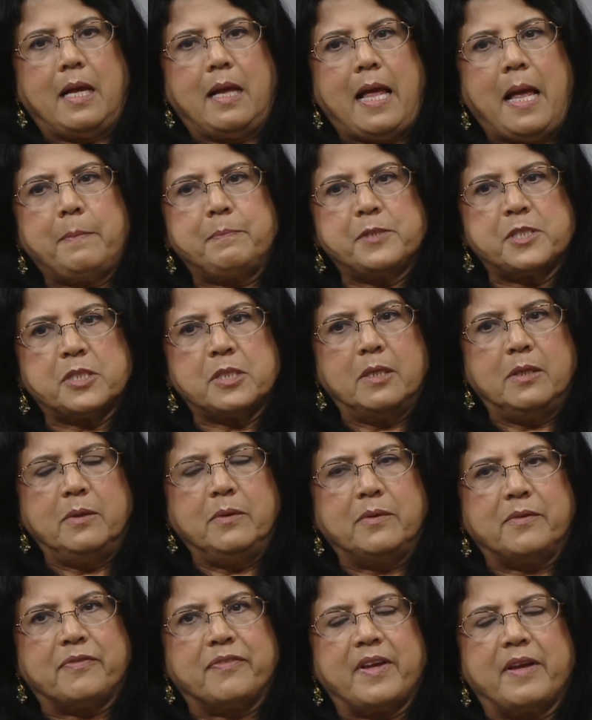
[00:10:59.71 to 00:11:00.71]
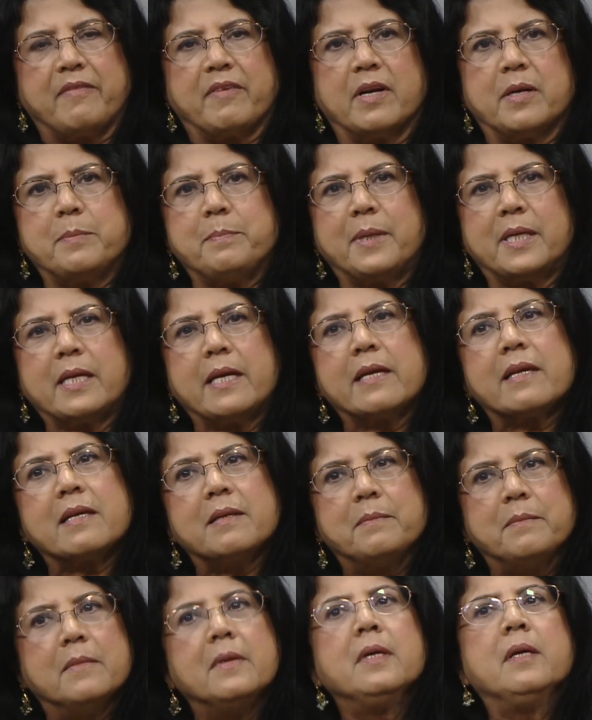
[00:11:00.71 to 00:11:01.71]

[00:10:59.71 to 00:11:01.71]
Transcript: absolute favorite, but I can